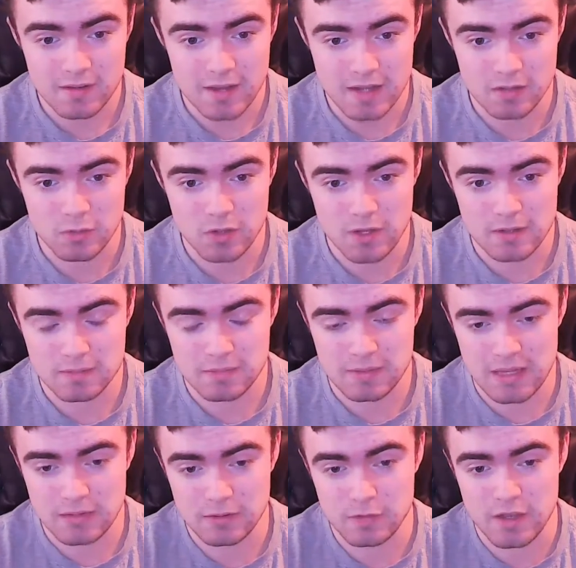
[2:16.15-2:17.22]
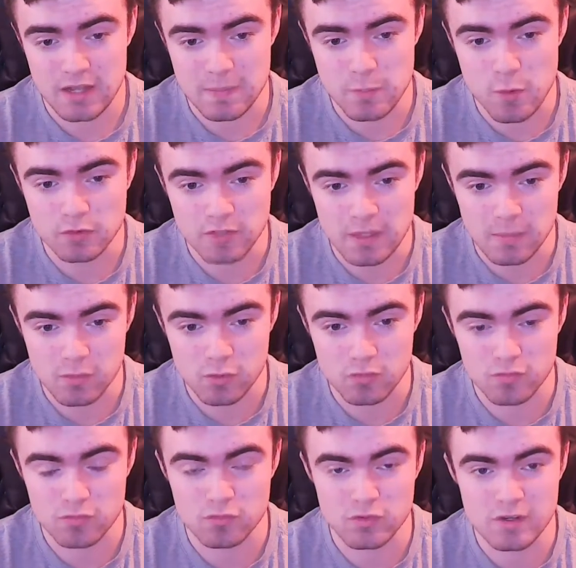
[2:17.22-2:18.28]
And to be fair, like, both teams
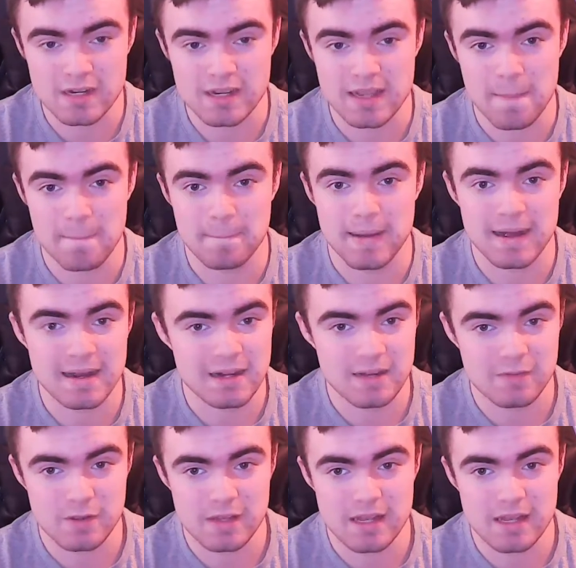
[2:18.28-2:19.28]
don't really get bad at it.